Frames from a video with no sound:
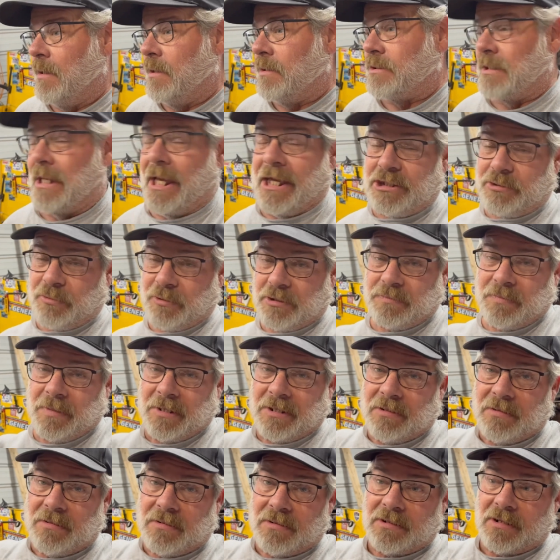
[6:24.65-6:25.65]
So that's what's
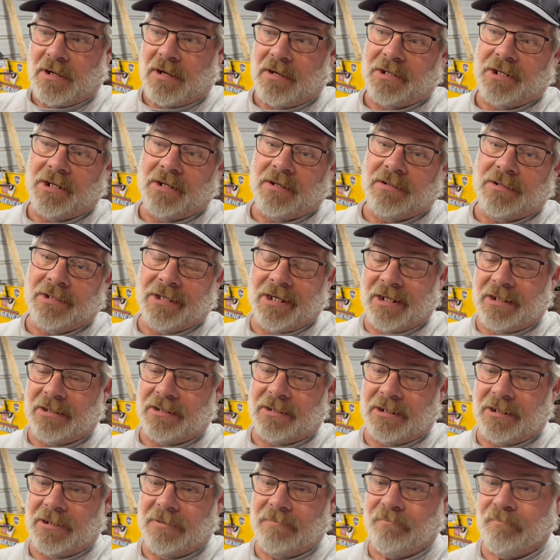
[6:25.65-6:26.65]
been going on here
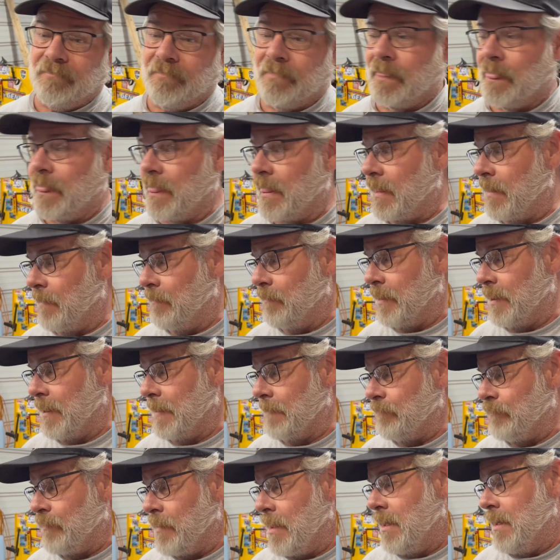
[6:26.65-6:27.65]
lately.
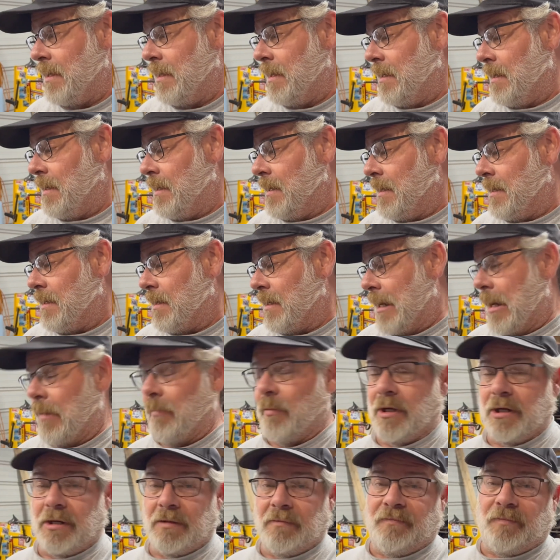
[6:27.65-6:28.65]
But I'm
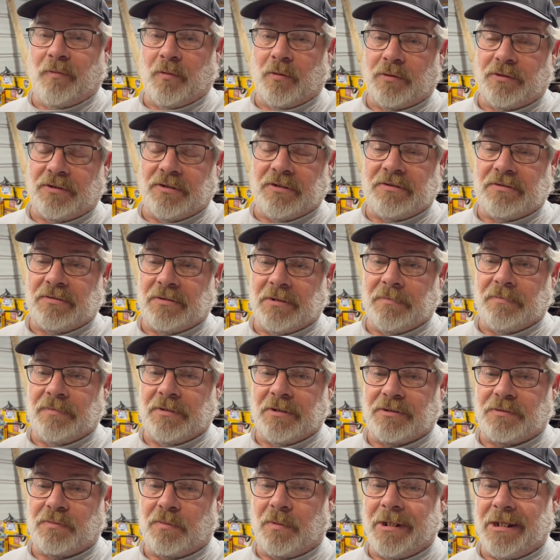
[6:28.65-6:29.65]
looking forward to the trip
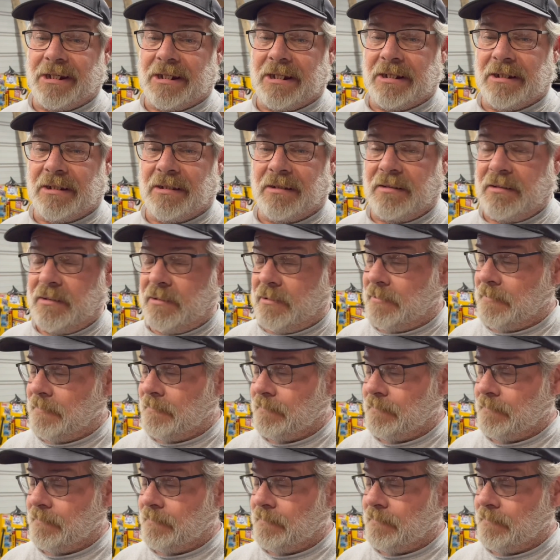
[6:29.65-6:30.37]
this weekend.